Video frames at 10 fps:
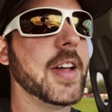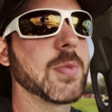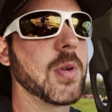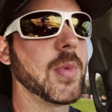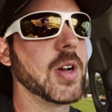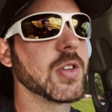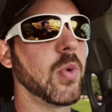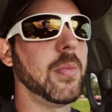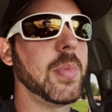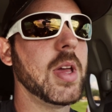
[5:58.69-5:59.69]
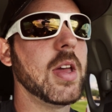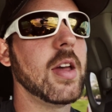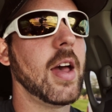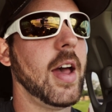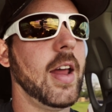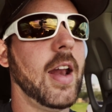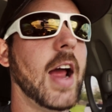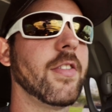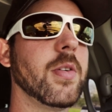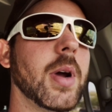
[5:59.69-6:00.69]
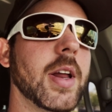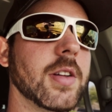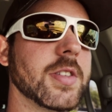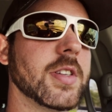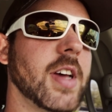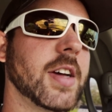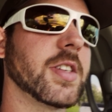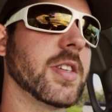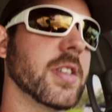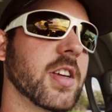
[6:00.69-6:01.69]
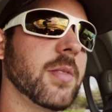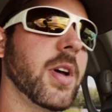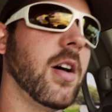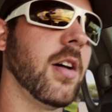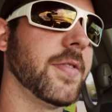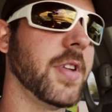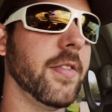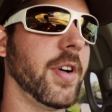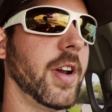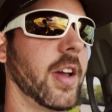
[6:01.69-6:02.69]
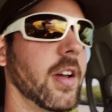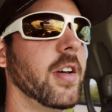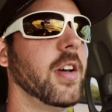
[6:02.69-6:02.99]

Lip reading: that's pretty much when me and everybody else in Texas is gonna be off dove hunting.